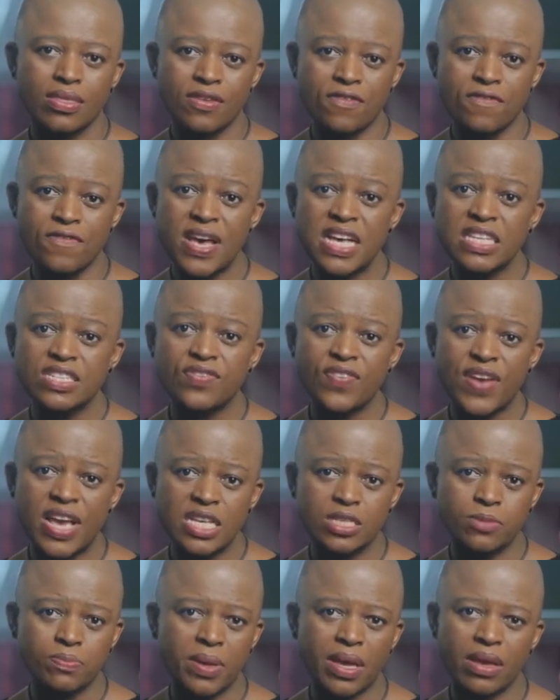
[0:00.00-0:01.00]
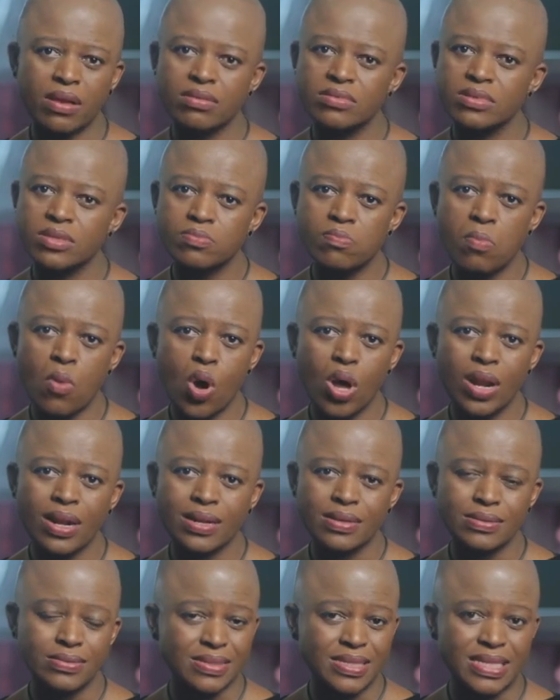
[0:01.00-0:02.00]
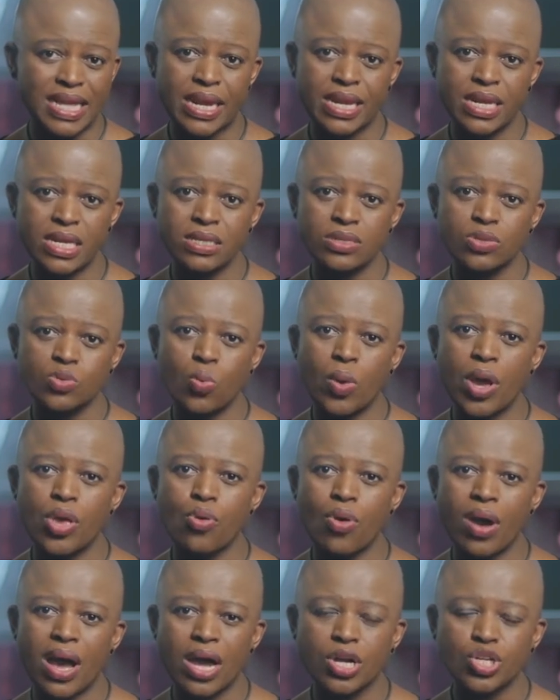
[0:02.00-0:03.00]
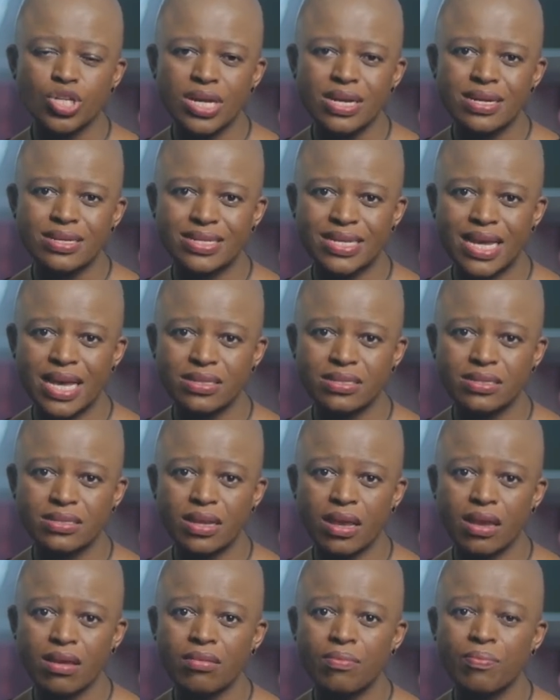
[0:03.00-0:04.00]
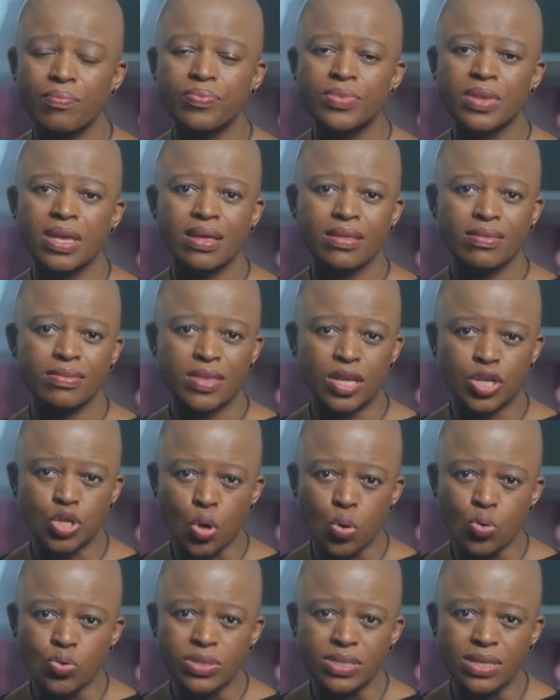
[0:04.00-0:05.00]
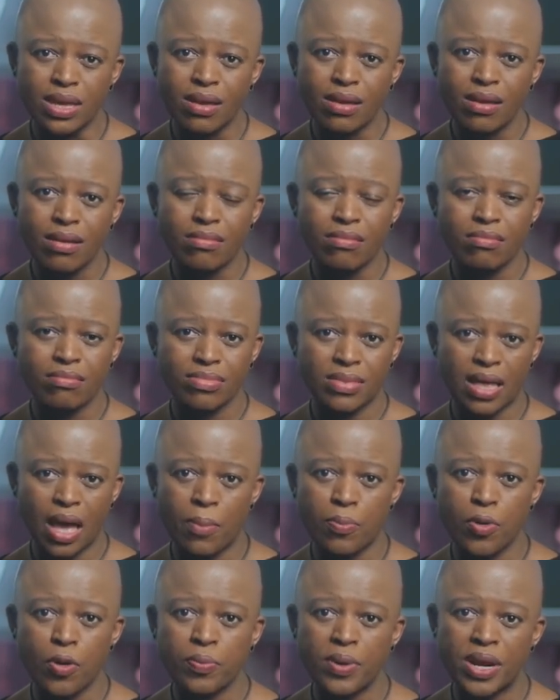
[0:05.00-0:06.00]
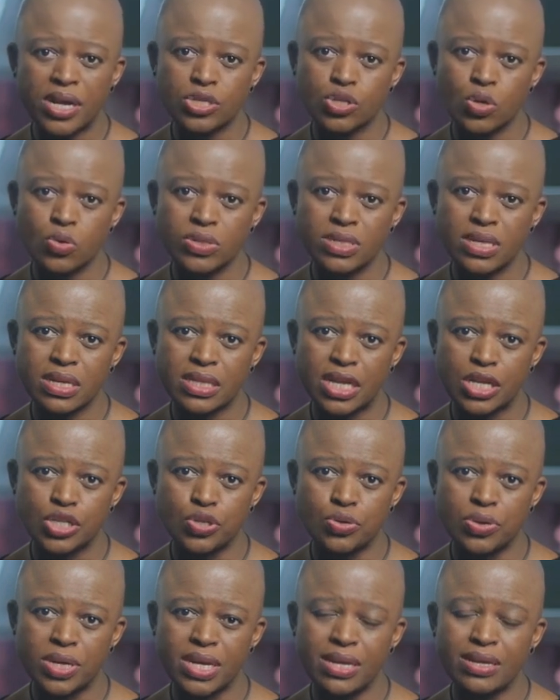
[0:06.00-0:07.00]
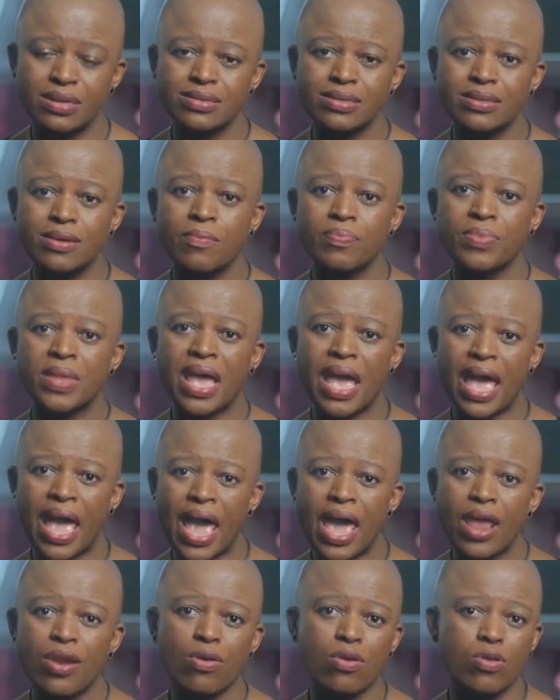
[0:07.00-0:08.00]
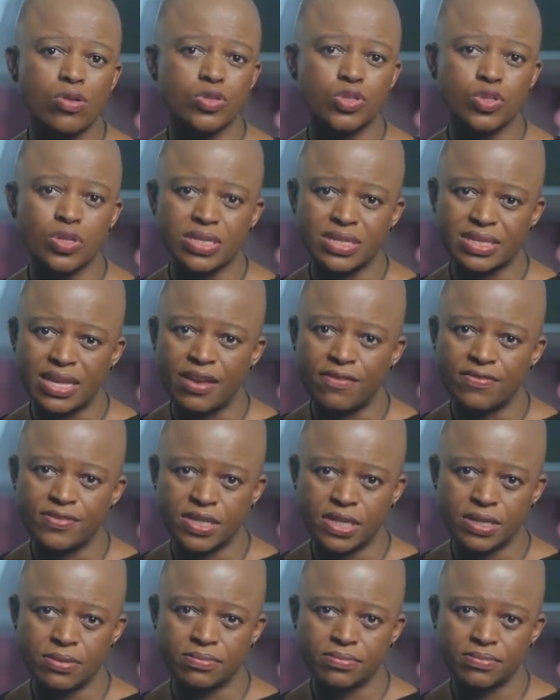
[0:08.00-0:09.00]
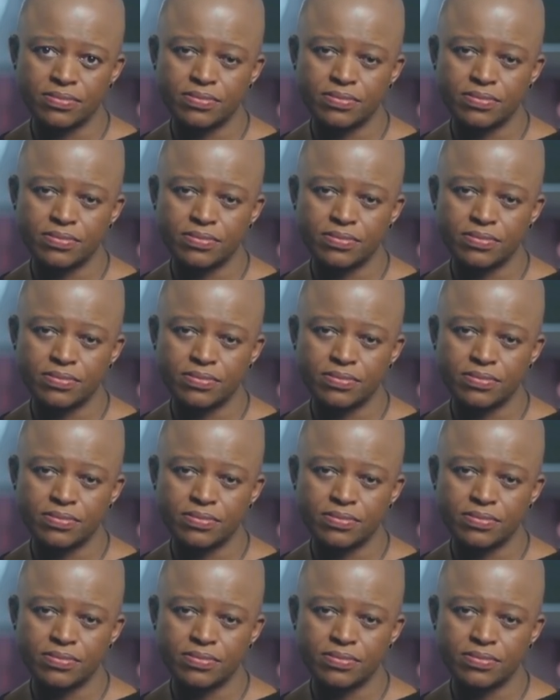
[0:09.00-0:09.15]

The first phase being small studies where you are actually testing the dosing, the appropriate dosing that you need, and also safety.